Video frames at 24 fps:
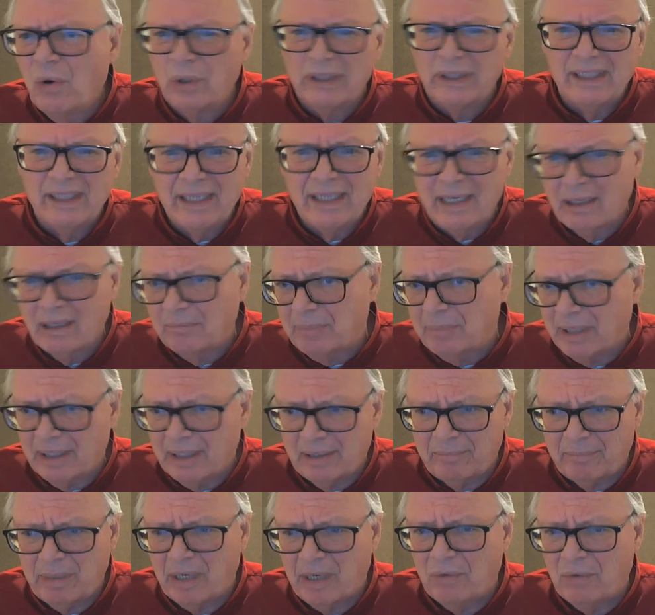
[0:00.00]
a little bit
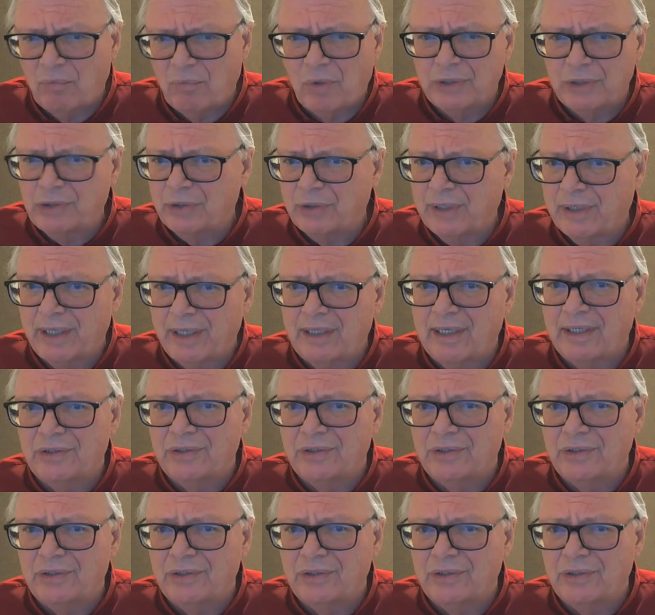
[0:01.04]
about what you're getting